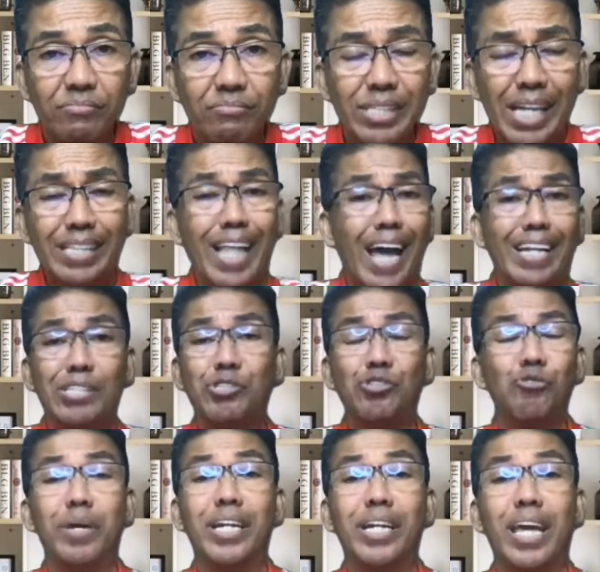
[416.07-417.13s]
And that is
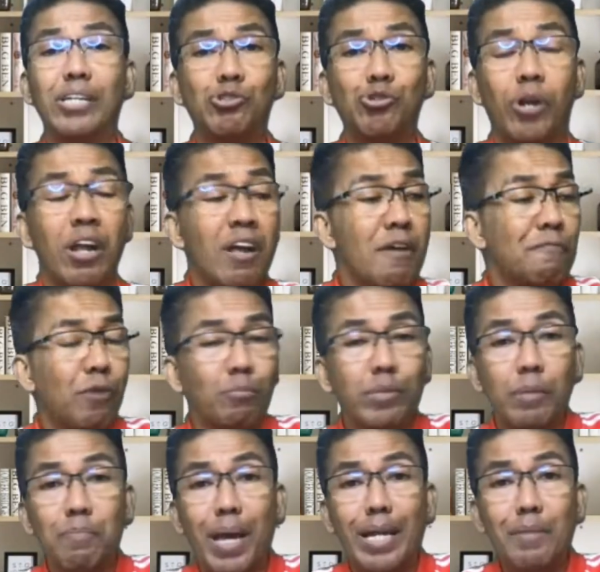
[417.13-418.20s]
human nature from
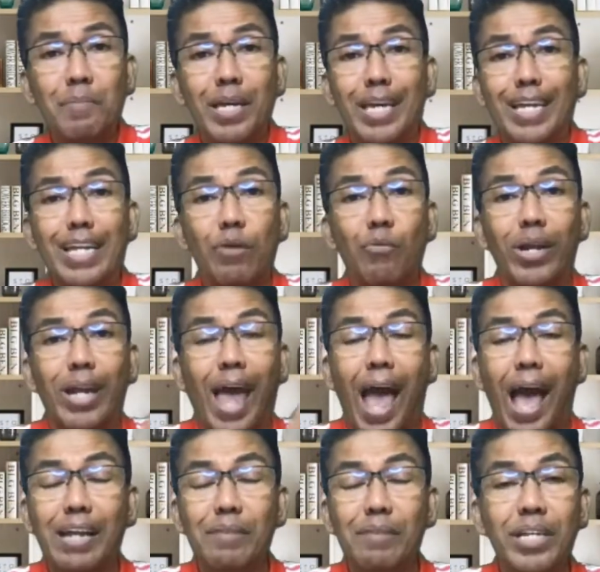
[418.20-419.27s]
the very beginning when
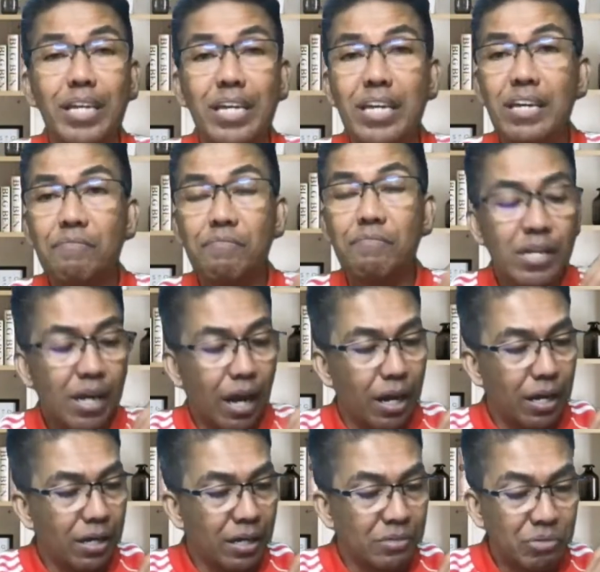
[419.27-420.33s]
Adam and Eve
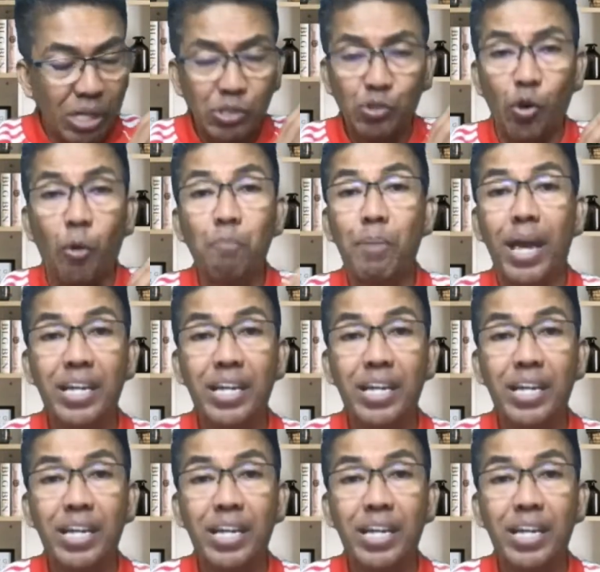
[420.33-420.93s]
disobey